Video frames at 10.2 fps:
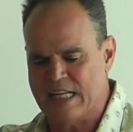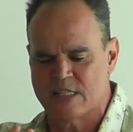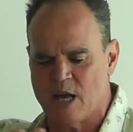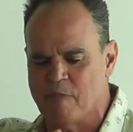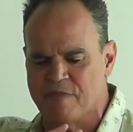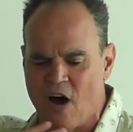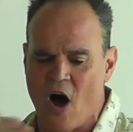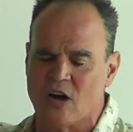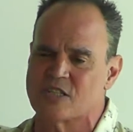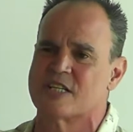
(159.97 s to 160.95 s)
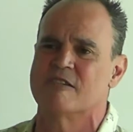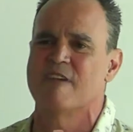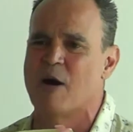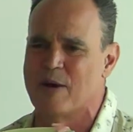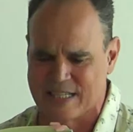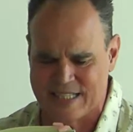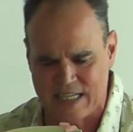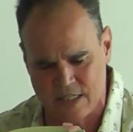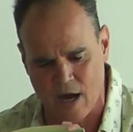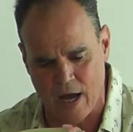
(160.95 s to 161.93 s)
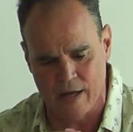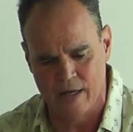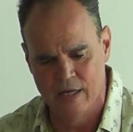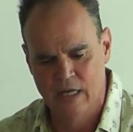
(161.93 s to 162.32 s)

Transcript: in some vast, heroic satire.